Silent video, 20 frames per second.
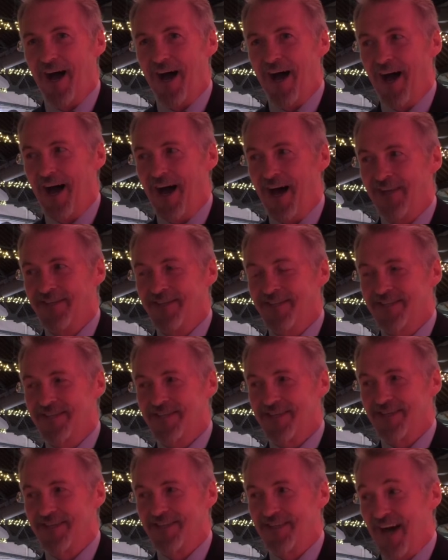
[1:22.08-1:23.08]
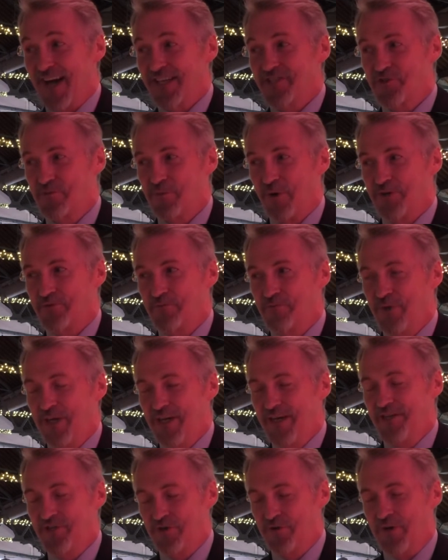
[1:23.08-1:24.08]
And that's what
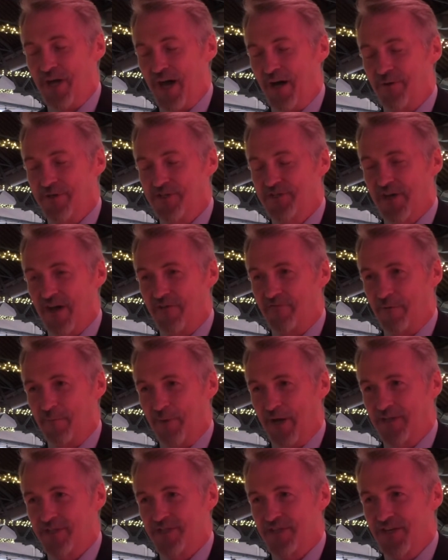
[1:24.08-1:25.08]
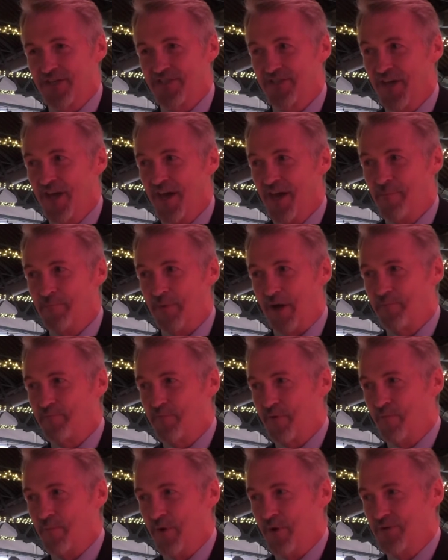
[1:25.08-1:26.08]
we do now as government, is by
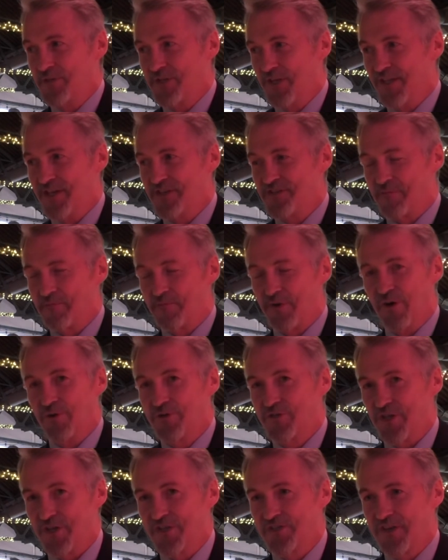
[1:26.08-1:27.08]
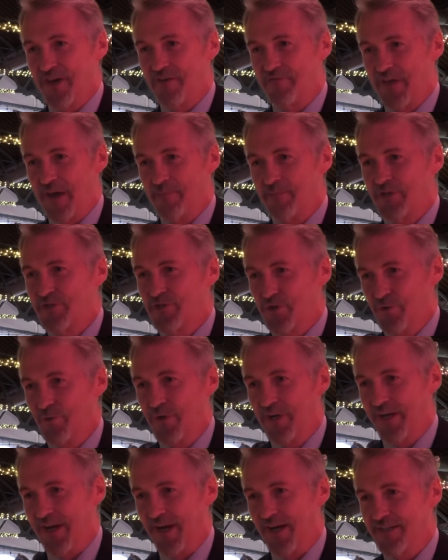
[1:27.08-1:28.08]
promoting this approach, is give them the
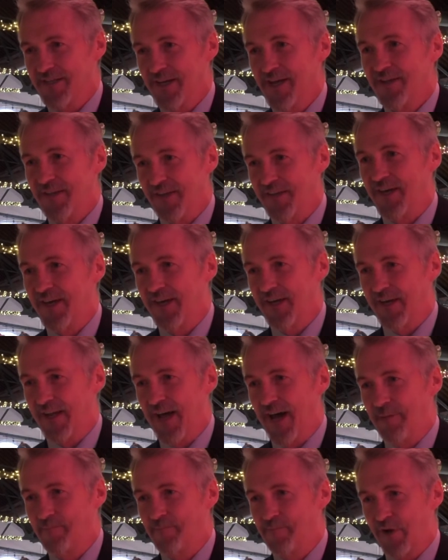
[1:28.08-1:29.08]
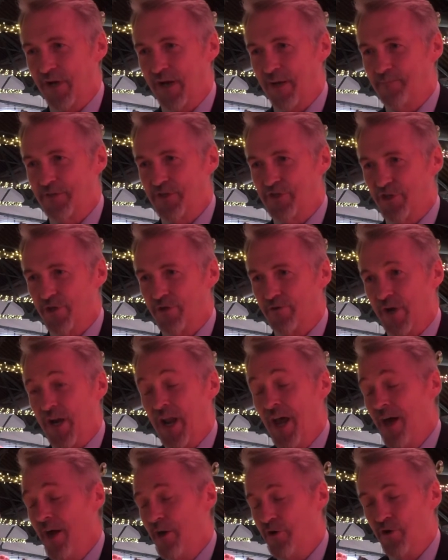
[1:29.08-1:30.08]
toolkit that they can help bring up the children.
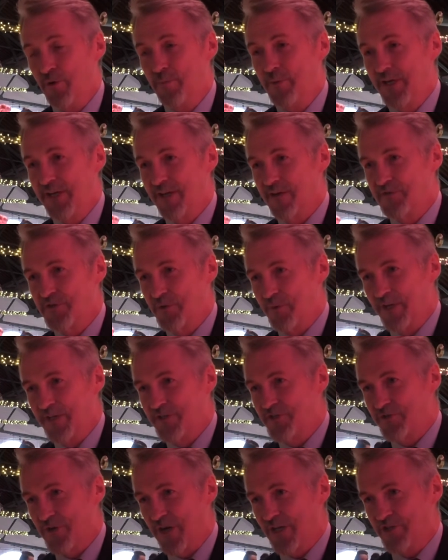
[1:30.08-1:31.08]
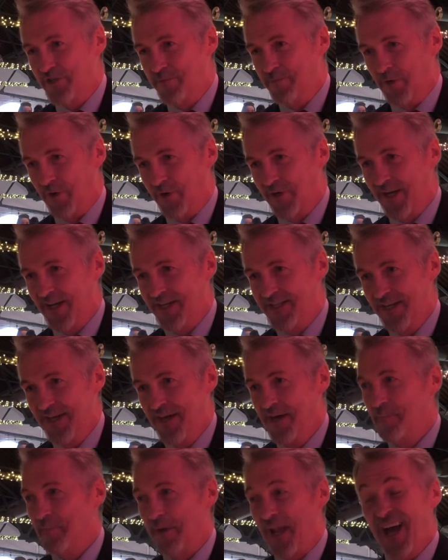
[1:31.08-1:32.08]
Nobody gives you an instruction booklet,
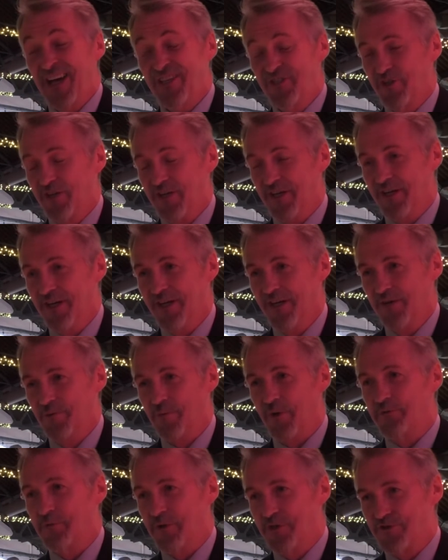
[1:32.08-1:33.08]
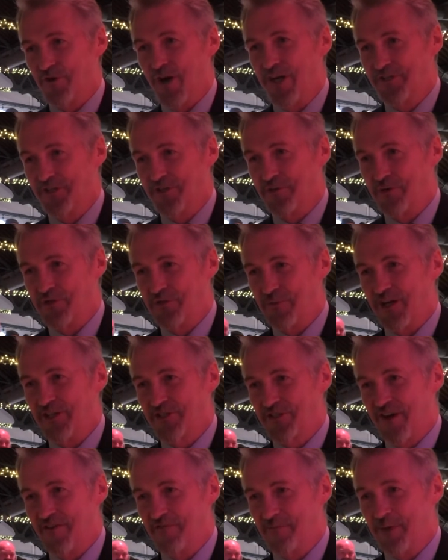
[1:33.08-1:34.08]
but actually what we're trying to do as
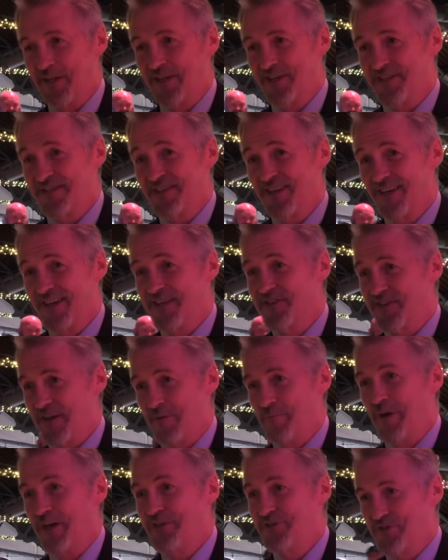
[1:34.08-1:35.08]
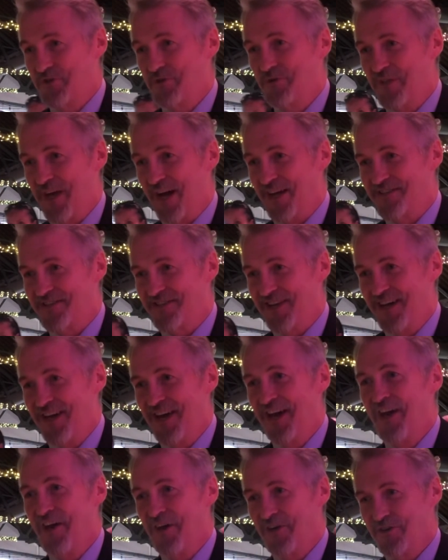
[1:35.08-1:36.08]
Welsh Government is in some ways do that. Say,
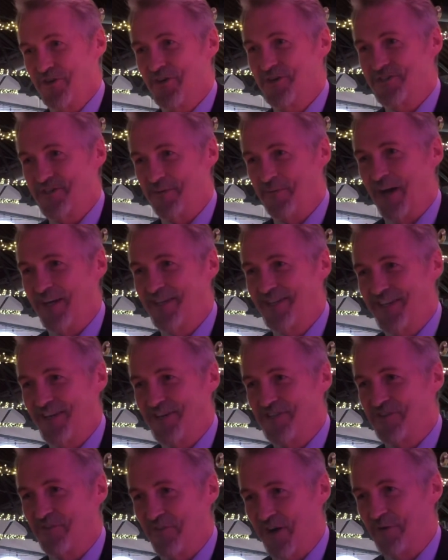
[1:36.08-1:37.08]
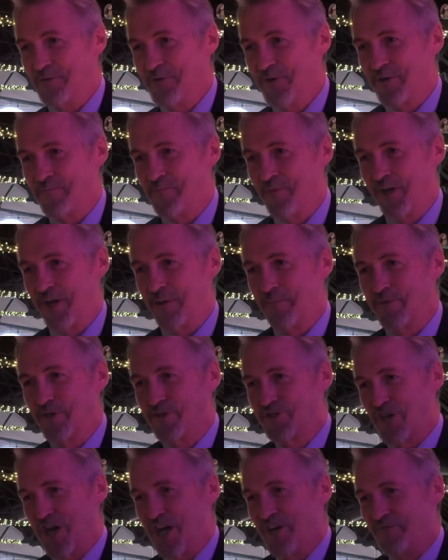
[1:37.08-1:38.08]
here's some ideas of how you can bring up
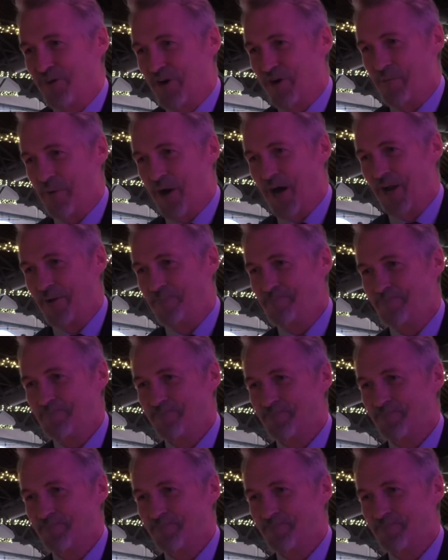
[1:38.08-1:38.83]
your child very well.